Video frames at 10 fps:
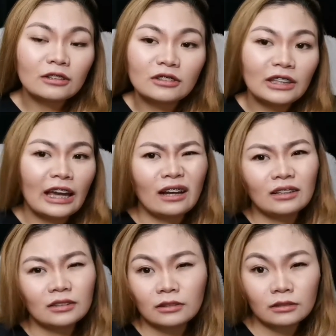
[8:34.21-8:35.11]

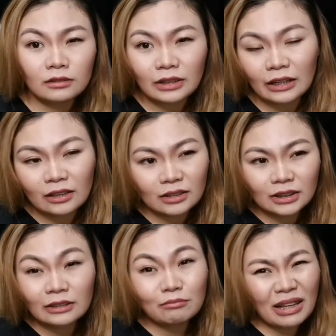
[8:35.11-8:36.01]
Yeah, so, like,
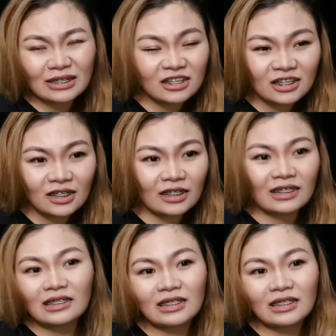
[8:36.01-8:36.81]
instant messaging.